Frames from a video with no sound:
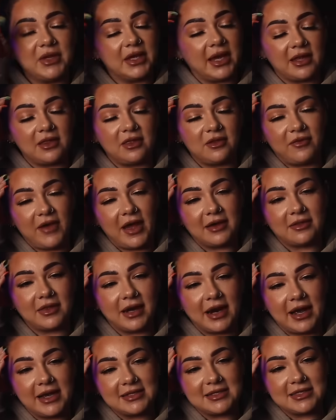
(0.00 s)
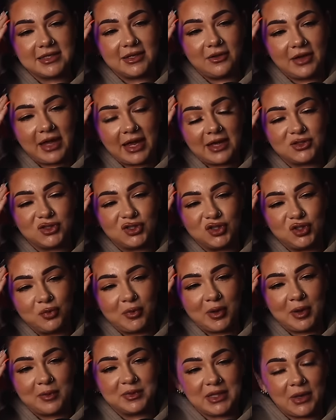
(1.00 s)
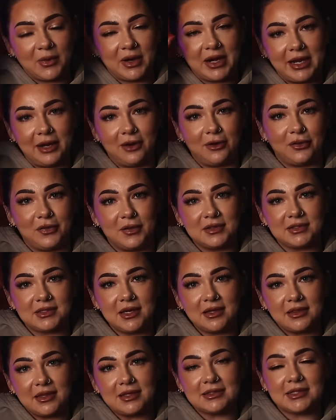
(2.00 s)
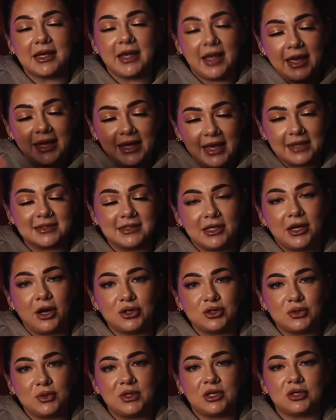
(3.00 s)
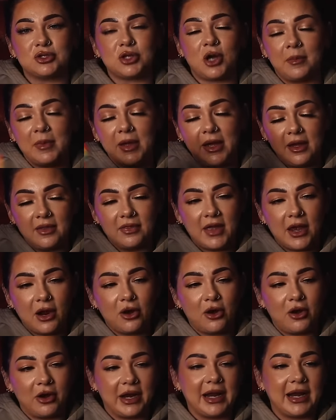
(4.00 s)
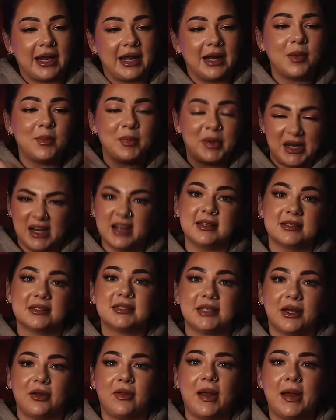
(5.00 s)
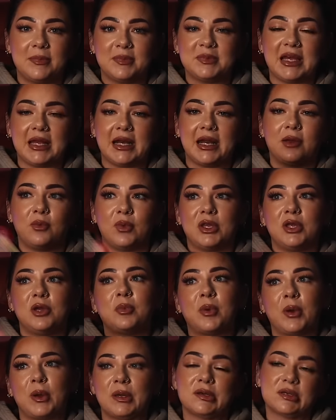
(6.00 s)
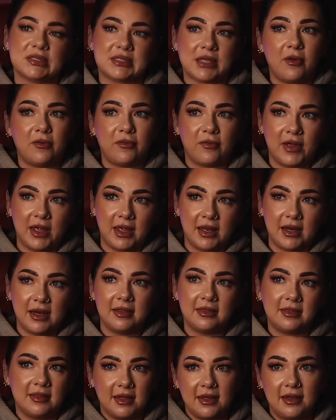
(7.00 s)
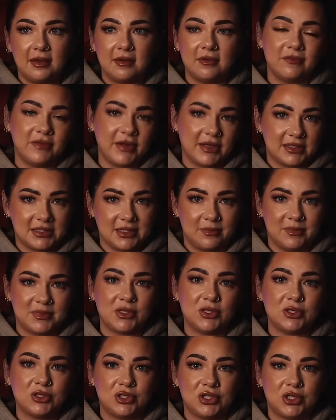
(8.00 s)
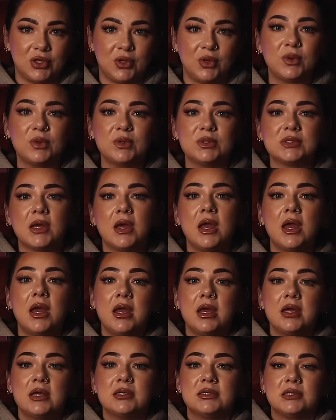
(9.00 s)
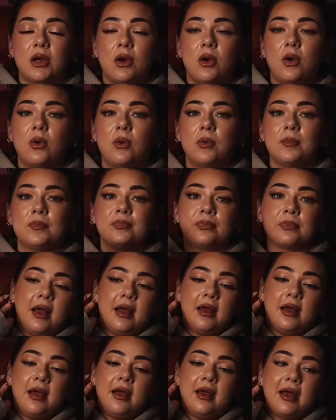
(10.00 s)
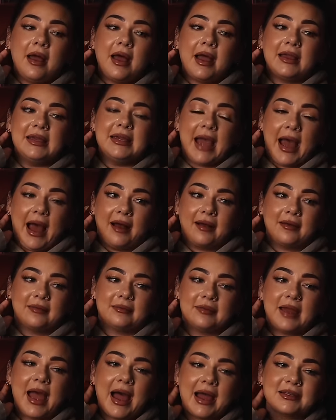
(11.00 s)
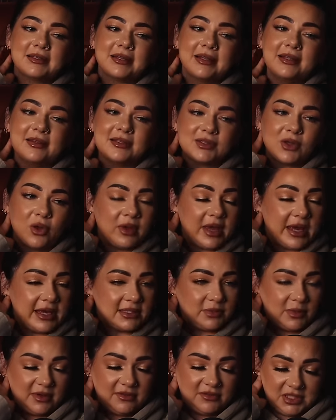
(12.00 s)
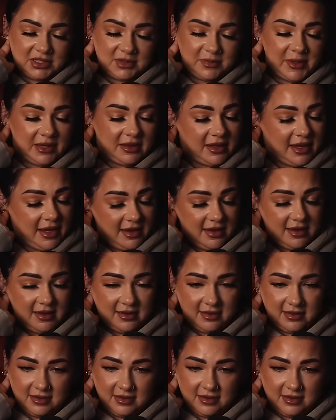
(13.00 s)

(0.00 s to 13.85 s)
negate the fact that I still get super upset when I hear things like this. Like, yes, they are doing their job. They are good at it, but it is still upsetting when you put yourself in the victim's shoes. So yeah, handling this whole case would have just been like,